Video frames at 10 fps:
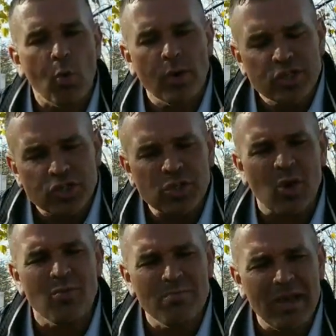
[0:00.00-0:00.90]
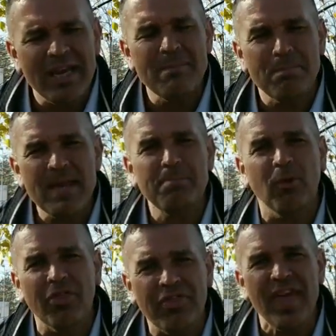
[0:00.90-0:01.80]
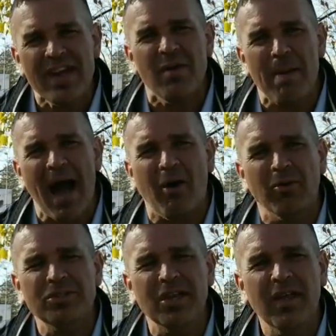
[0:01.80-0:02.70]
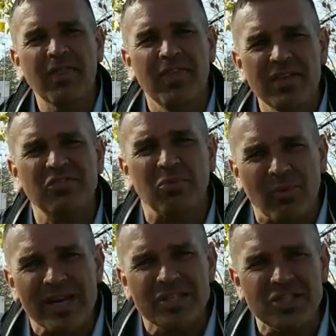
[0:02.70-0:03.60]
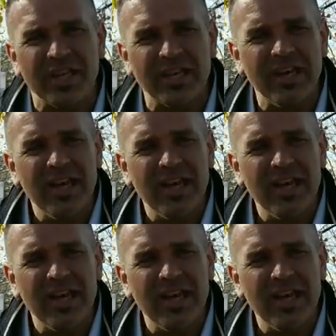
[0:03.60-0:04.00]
When so many people think about this region,